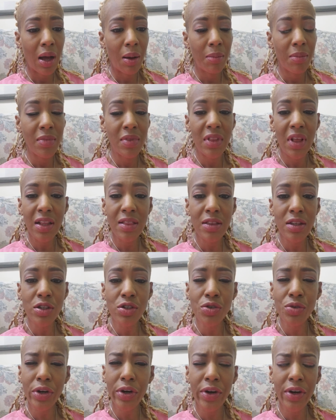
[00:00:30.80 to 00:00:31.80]
Nothing
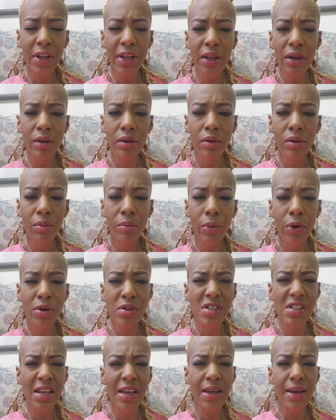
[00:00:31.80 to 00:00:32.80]
triggered it, per
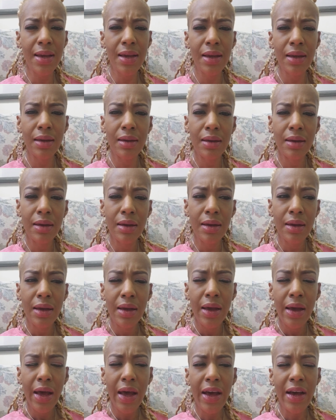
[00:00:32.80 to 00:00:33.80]
se.
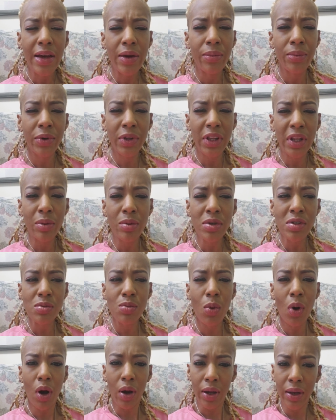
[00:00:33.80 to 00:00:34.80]
I really was
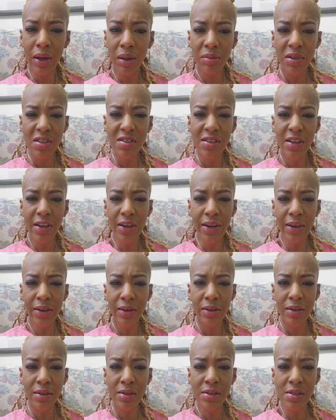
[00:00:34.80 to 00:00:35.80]
walking up the
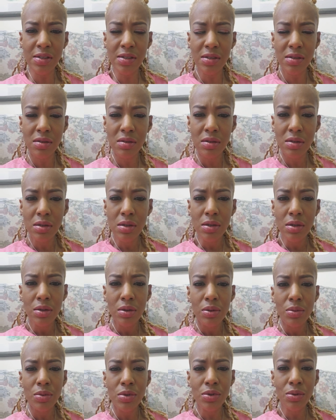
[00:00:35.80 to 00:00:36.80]
stairs,
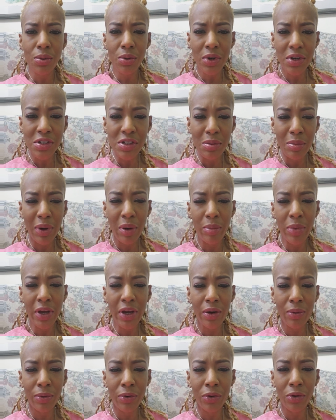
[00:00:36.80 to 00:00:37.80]
was going into my
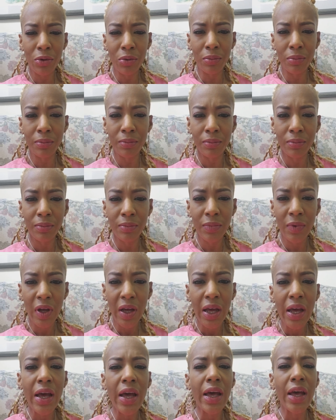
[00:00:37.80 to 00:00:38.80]
bedroom,
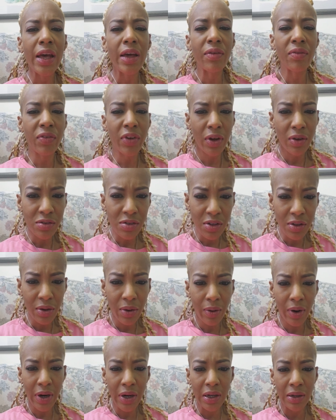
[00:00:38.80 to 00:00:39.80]
and fell to the
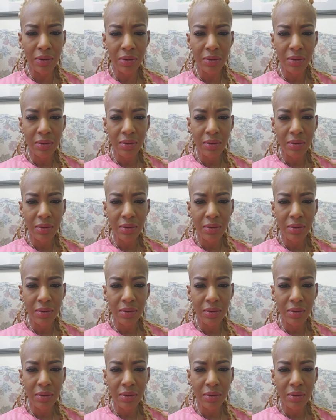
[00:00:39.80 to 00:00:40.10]
ground.